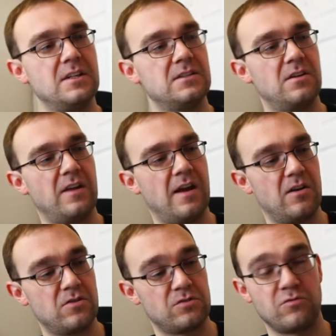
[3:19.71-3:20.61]
So yeah, I
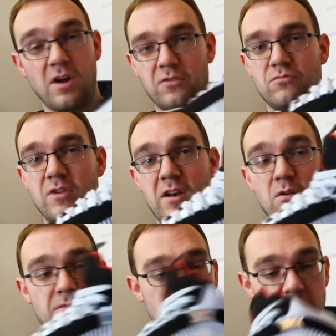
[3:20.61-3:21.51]
just I just really
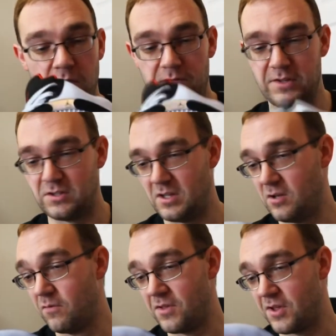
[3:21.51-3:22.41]
love love this
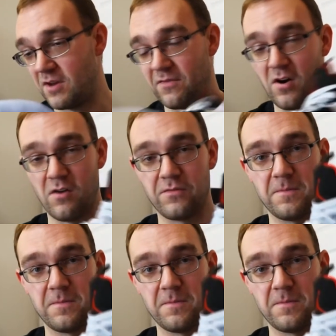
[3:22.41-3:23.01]
love the 35.